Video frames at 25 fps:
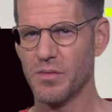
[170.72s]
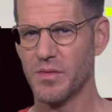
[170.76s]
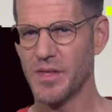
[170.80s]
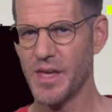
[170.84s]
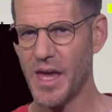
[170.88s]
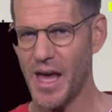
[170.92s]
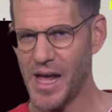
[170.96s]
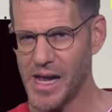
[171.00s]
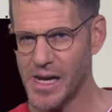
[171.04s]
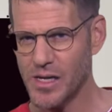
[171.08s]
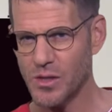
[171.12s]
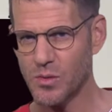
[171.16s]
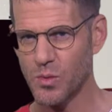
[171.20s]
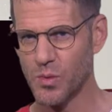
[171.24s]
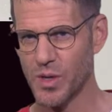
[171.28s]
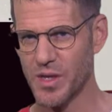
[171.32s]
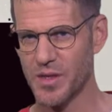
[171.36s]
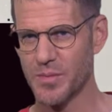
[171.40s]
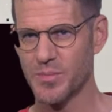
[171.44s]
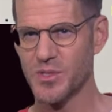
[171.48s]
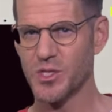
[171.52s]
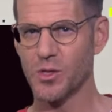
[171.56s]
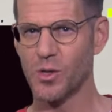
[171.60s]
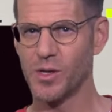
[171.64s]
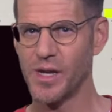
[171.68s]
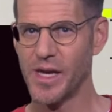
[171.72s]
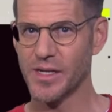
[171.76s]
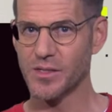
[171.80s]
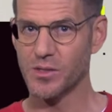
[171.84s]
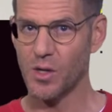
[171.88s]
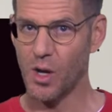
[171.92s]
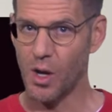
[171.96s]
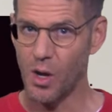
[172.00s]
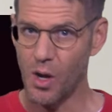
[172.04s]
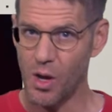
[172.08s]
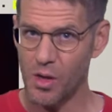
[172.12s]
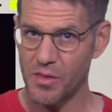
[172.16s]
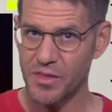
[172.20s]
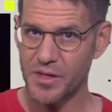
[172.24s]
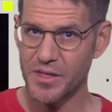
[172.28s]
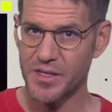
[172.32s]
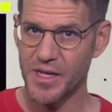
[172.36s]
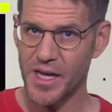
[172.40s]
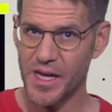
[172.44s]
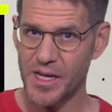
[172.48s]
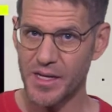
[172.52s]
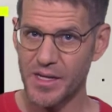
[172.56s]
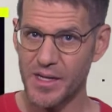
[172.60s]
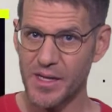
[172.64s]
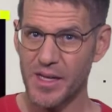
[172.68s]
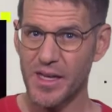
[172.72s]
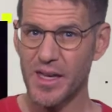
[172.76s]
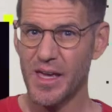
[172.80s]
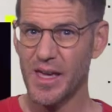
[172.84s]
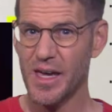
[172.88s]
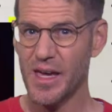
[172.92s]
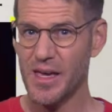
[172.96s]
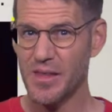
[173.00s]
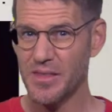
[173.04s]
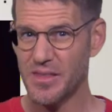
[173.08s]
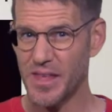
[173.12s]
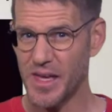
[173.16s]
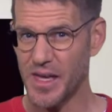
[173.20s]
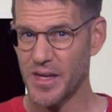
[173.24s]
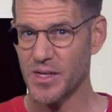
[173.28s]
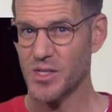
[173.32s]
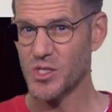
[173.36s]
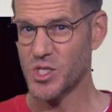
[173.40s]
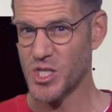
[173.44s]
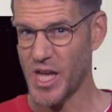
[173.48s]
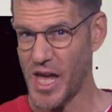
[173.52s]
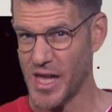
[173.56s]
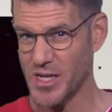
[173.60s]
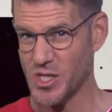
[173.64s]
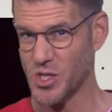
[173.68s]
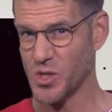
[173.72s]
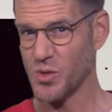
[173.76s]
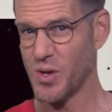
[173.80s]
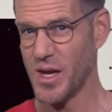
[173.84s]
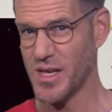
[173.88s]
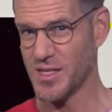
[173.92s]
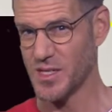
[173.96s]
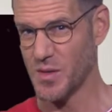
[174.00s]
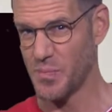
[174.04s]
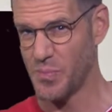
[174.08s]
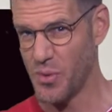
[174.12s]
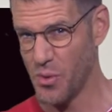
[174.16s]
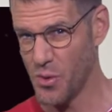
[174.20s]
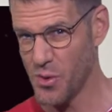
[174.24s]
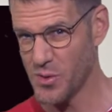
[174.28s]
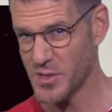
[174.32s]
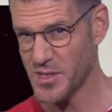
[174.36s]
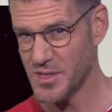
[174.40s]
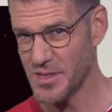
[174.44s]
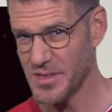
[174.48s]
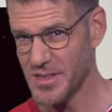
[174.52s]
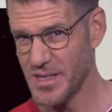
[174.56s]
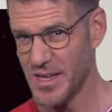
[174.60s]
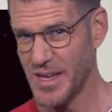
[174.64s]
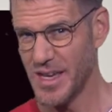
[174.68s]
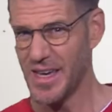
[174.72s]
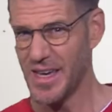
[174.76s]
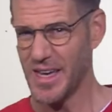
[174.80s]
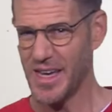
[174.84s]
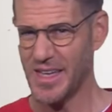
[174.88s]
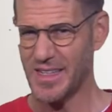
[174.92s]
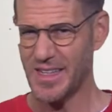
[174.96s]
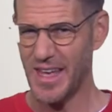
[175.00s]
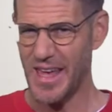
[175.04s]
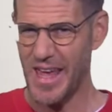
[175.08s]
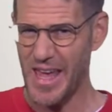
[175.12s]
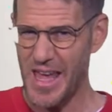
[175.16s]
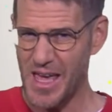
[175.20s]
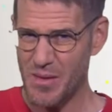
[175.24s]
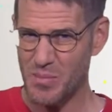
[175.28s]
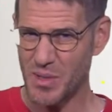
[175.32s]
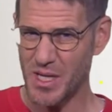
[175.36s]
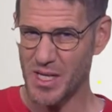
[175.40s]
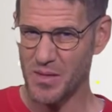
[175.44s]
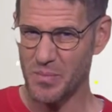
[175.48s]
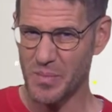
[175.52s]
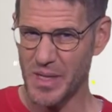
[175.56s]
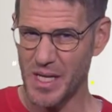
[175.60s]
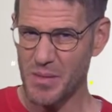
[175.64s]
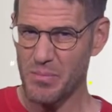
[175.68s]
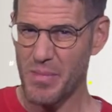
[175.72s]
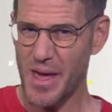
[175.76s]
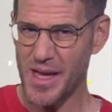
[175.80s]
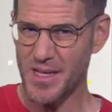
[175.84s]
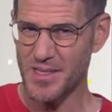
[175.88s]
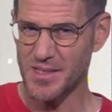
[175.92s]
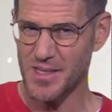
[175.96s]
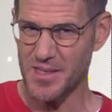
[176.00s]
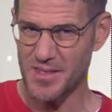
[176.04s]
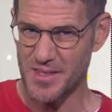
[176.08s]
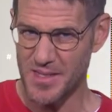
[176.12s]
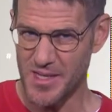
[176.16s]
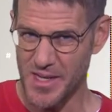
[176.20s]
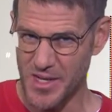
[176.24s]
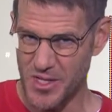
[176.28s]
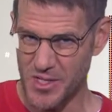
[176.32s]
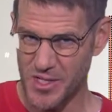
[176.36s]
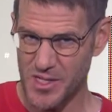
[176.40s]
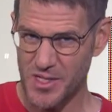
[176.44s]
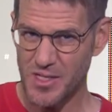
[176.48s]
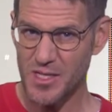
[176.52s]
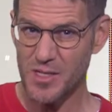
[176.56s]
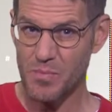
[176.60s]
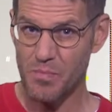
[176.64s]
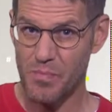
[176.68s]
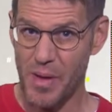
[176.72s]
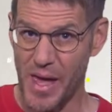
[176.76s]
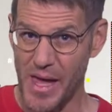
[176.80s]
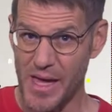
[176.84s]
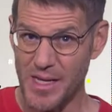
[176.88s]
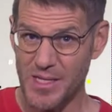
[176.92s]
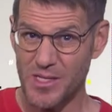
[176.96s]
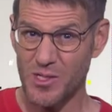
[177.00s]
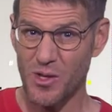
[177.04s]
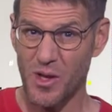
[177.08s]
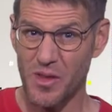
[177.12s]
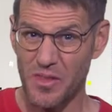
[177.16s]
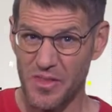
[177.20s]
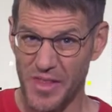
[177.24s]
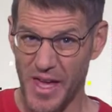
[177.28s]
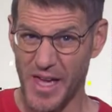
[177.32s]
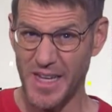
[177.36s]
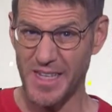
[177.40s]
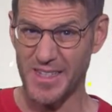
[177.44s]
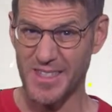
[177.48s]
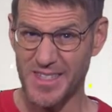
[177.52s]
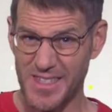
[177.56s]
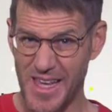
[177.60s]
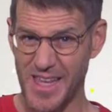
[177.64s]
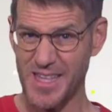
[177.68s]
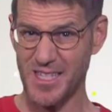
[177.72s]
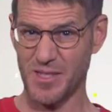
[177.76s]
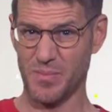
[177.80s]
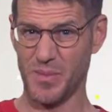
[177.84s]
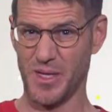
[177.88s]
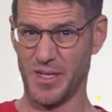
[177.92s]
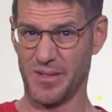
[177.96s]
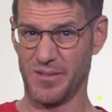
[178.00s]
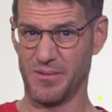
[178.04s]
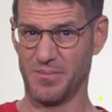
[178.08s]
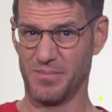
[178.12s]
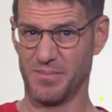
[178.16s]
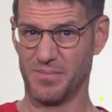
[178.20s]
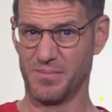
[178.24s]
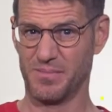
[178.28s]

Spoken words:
the algorithms collect all the data and then judge you as a person, and Airbnb makes decisions based on that assessment.